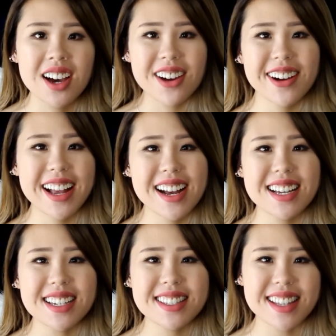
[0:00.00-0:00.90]
Alright
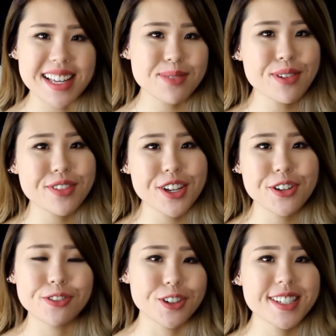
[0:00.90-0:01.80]
guys, that's my
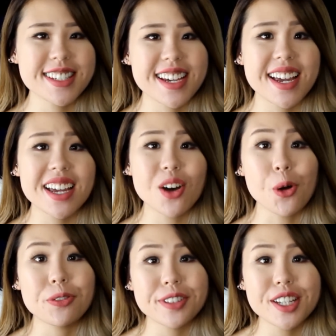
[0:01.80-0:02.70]
video for today.
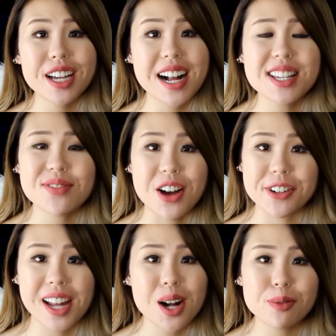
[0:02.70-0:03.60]
Hopefully you guys found
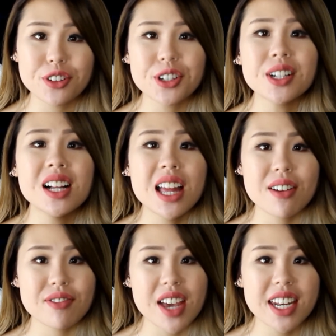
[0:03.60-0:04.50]
it helpful. If
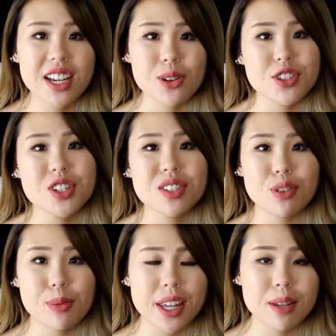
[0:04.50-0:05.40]
you have any questions
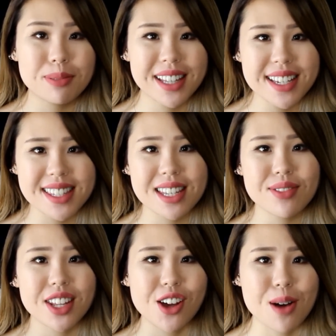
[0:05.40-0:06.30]
for me, please
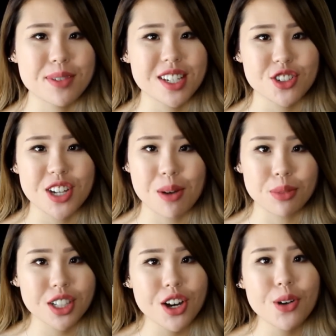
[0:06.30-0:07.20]
leave it in the comment section down
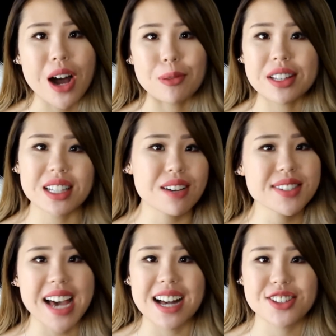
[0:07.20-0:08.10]
below. I would love
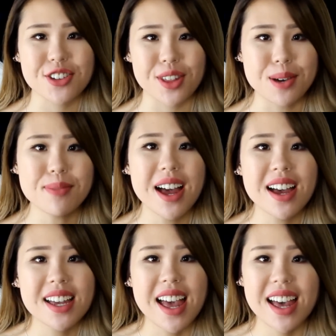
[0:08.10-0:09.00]
to answer them.
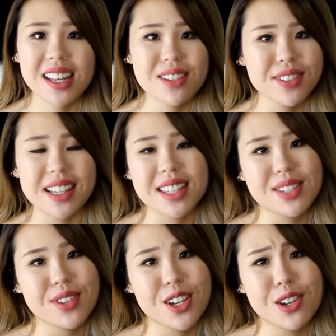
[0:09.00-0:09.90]
And if you like
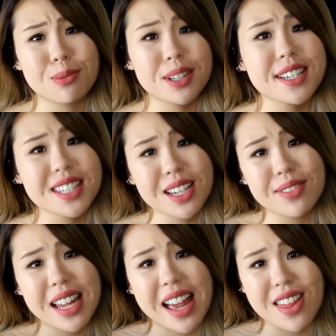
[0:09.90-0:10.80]
this video, please
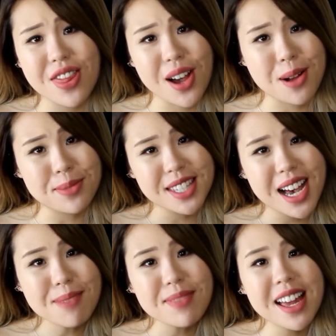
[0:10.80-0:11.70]
give it a thumbs
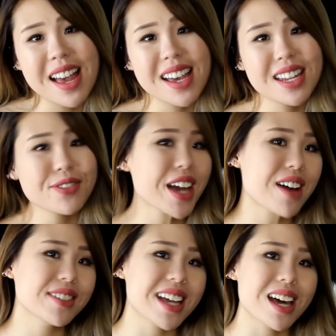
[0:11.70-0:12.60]
up. And if you
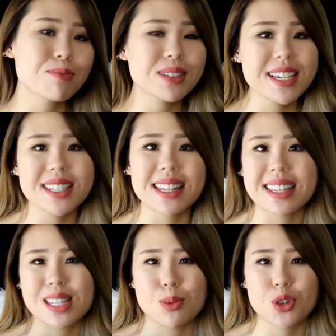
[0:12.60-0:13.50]
haven't yet, please hit
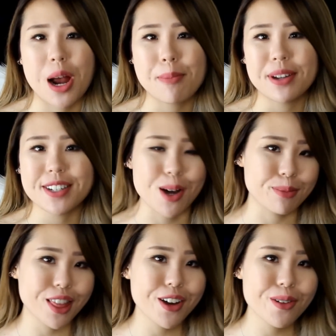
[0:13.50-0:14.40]
that subscribe button down
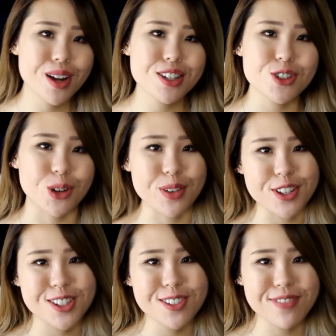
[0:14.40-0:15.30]
below and join my
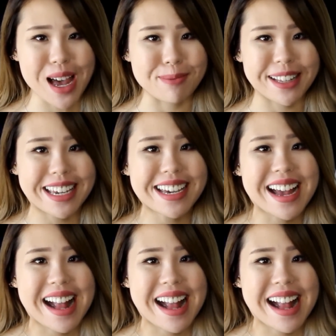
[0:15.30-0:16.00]
YouTube family.